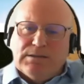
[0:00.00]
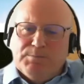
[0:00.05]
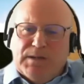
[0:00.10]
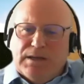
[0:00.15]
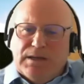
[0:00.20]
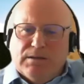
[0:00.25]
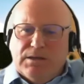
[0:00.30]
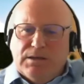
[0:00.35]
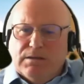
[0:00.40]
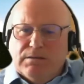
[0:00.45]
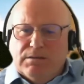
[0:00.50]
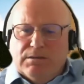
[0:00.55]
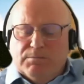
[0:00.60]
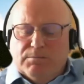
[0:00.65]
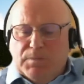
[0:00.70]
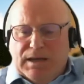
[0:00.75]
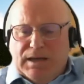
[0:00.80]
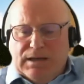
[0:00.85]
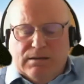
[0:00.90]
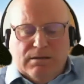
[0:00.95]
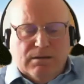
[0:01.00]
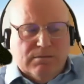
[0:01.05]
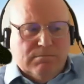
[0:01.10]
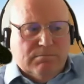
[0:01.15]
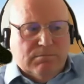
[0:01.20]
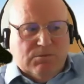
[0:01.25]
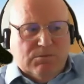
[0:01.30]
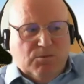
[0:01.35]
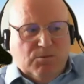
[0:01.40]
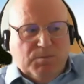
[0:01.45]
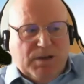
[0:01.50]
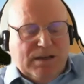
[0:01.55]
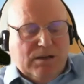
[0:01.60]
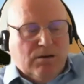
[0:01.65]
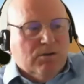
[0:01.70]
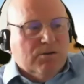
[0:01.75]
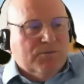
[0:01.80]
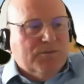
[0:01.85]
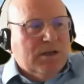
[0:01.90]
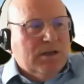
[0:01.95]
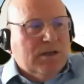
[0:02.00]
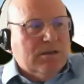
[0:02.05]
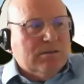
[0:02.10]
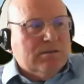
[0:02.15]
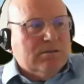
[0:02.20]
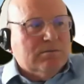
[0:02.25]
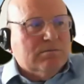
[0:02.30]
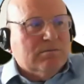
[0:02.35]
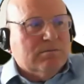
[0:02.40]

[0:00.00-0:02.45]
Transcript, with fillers: I mean, you may or may not have heard,